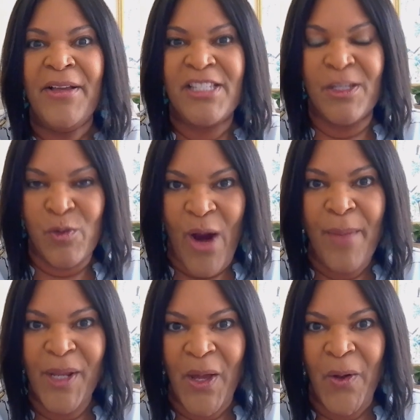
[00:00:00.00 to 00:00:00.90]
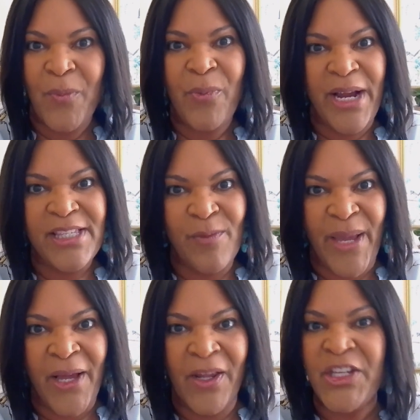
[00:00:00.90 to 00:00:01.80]
subscribe below, press the
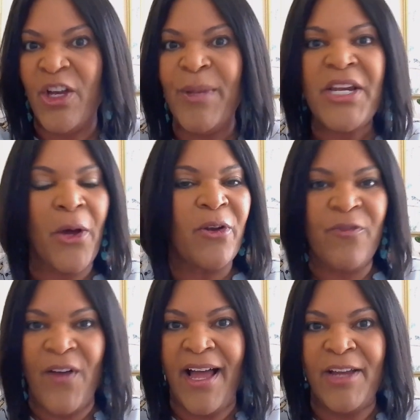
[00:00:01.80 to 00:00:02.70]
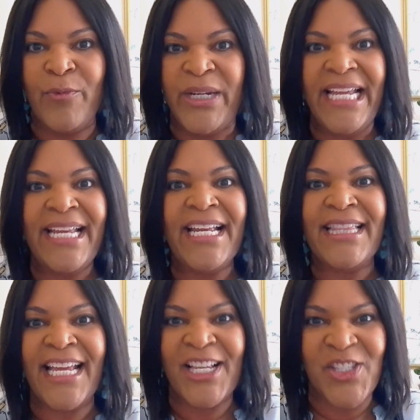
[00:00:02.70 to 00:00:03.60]
bell, and you'll be notified when
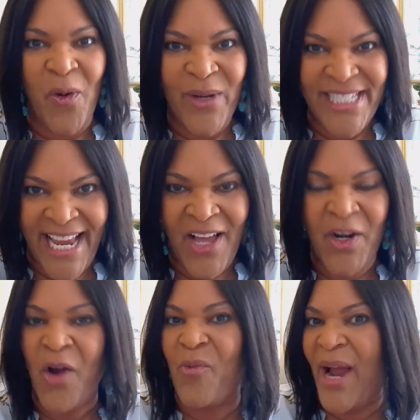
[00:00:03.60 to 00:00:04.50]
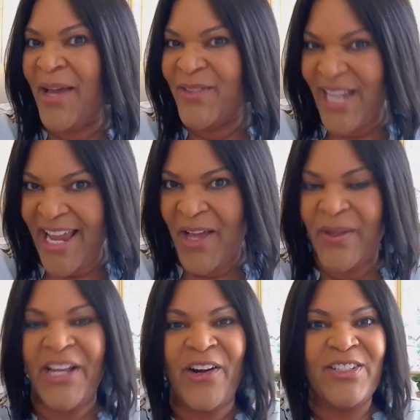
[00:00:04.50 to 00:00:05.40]
anything is going down around
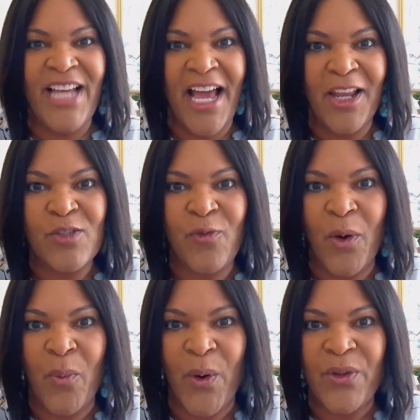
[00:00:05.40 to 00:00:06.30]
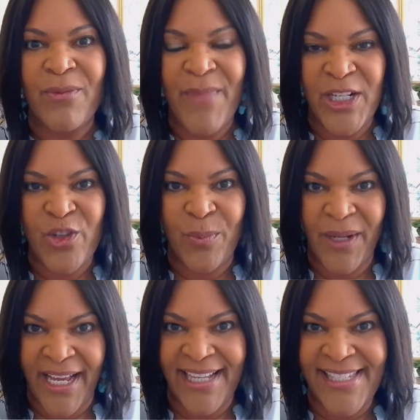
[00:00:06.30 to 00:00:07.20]
town in our Dallas-Fort Worth
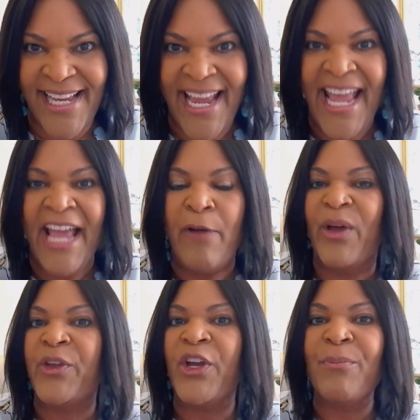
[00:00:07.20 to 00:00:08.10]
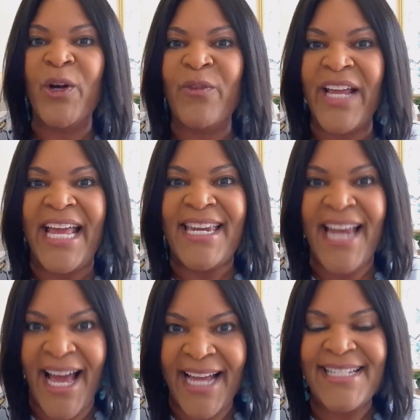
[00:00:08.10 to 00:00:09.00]
metroplex. Whether you're moving in
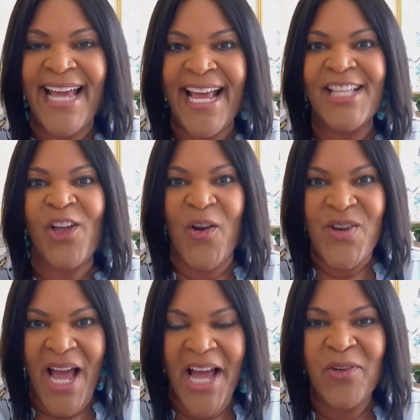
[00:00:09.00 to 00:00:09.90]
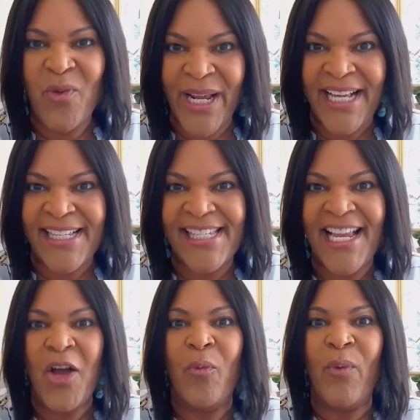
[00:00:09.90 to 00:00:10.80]
9 days or 9 weeks,
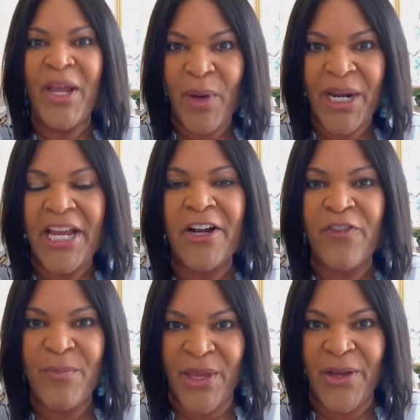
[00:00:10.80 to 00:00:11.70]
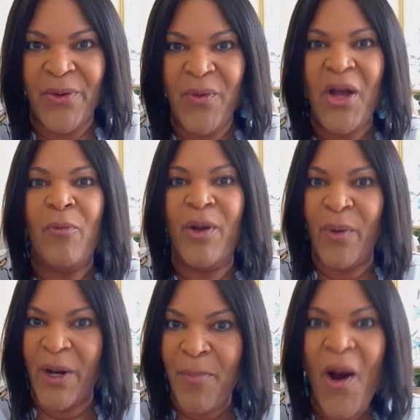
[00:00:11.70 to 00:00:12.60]
we want to hear from you, we
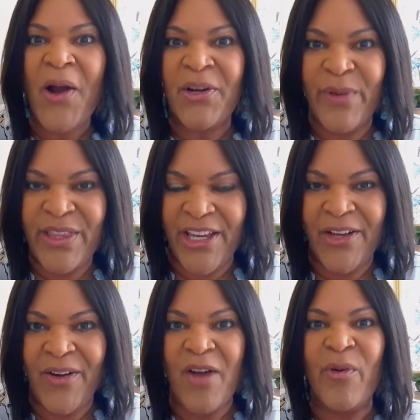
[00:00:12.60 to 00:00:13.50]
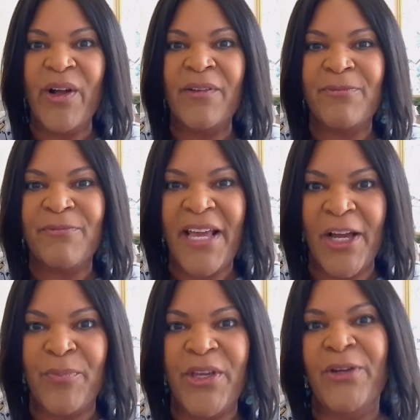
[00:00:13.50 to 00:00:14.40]
want to partner with you, and we'll
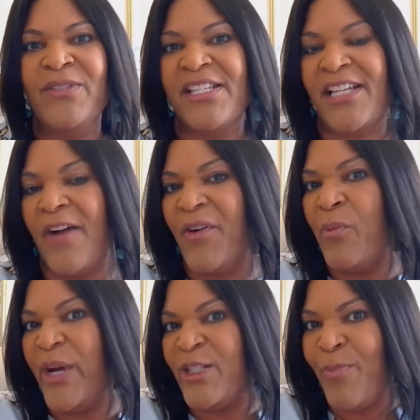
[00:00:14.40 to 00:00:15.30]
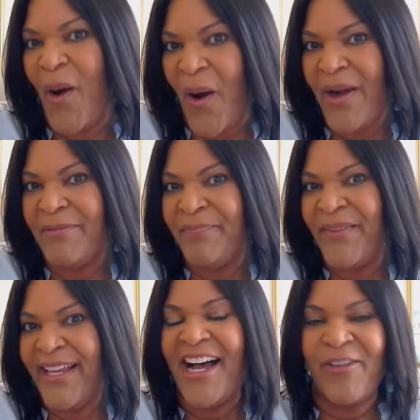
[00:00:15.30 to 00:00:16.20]
help you discover which part
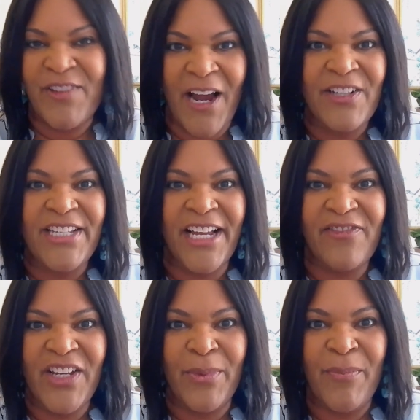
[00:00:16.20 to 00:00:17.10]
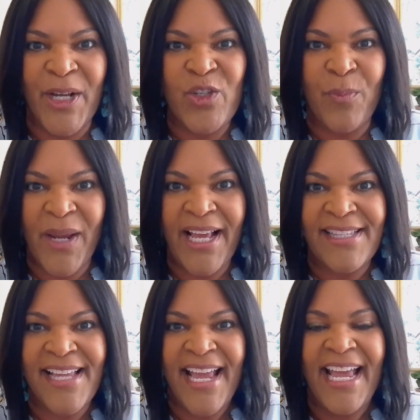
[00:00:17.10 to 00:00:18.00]
of our DFW
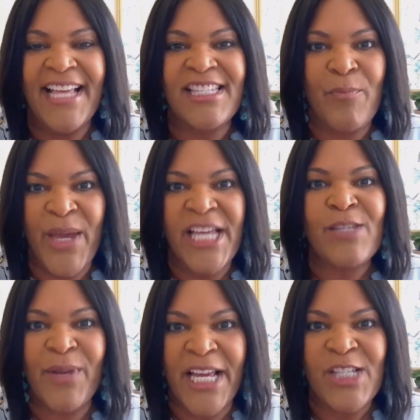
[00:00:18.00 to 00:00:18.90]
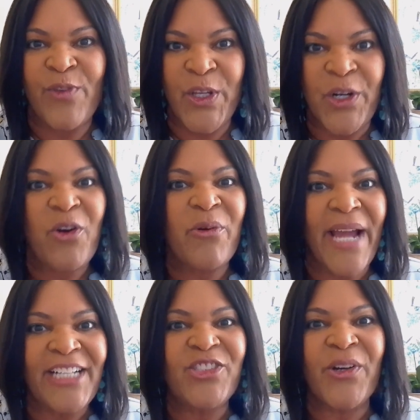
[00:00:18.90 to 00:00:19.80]
metroplex is the best place for you to
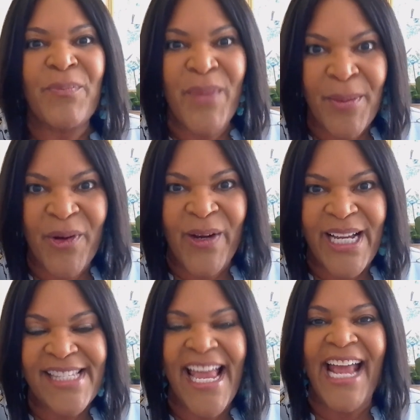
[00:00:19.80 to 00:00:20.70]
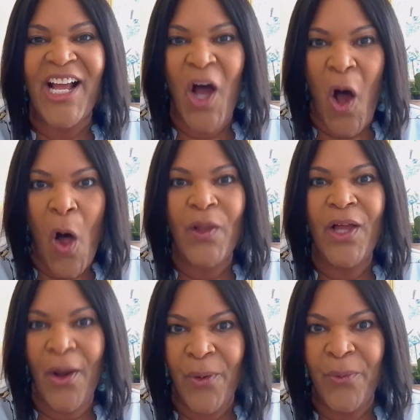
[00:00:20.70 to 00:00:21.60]
create your memories and call
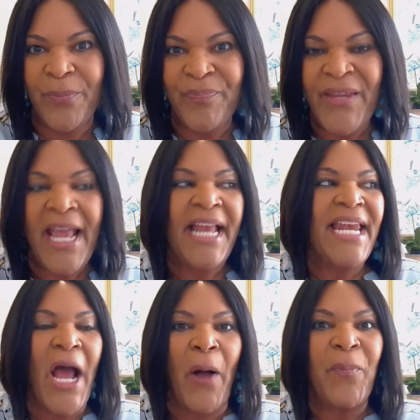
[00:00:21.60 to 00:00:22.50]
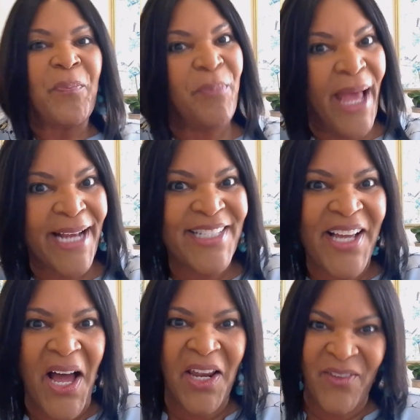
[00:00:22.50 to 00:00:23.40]
home. Now, back to
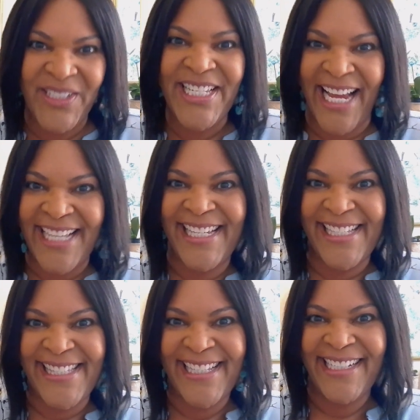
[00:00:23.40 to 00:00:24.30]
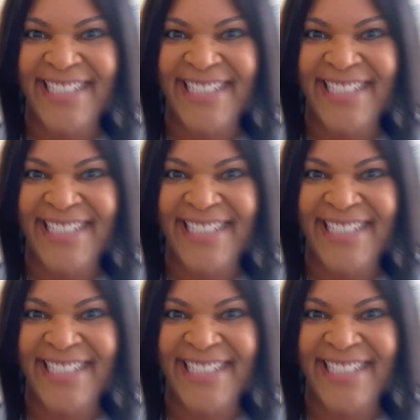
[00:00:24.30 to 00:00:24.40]
Colleyville, Texas.